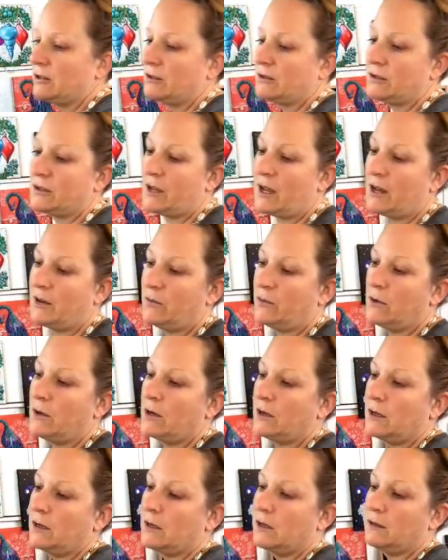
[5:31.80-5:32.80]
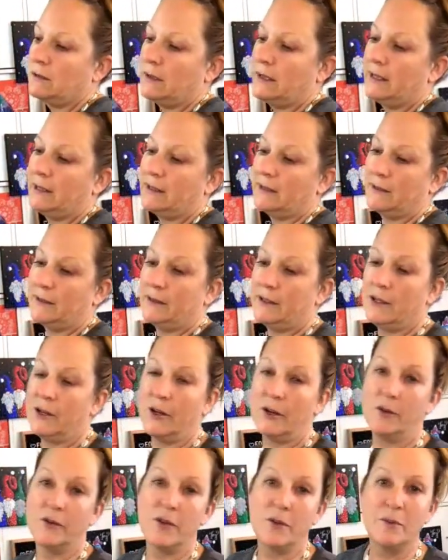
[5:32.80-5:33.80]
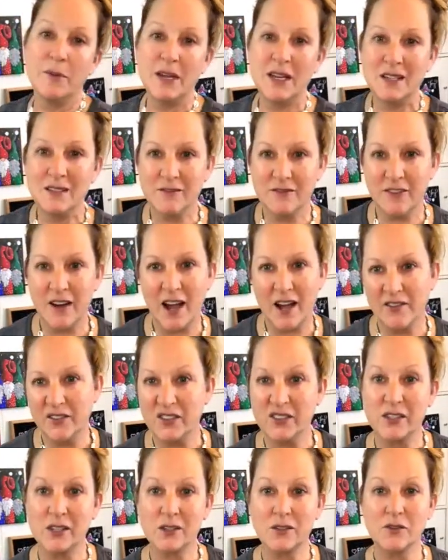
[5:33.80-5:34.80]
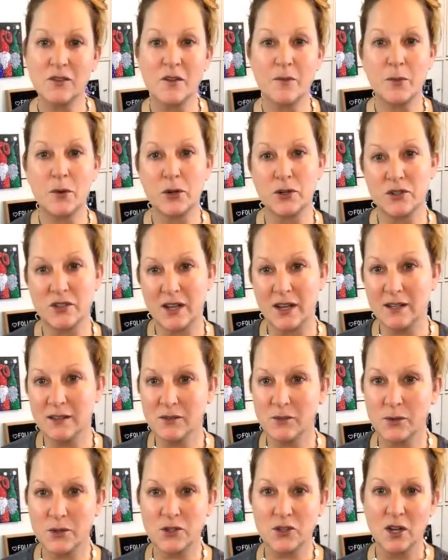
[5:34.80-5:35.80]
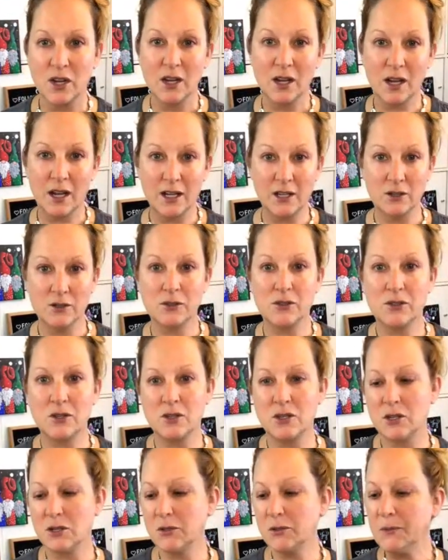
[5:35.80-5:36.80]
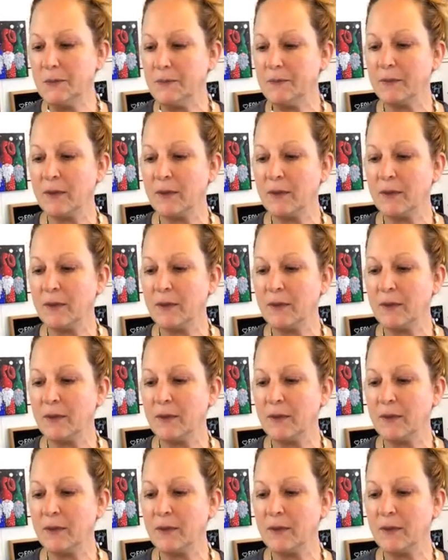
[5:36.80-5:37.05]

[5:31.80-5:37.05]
sign work, like, you know, the big 5 and 6 foot porch signs, which I used to do,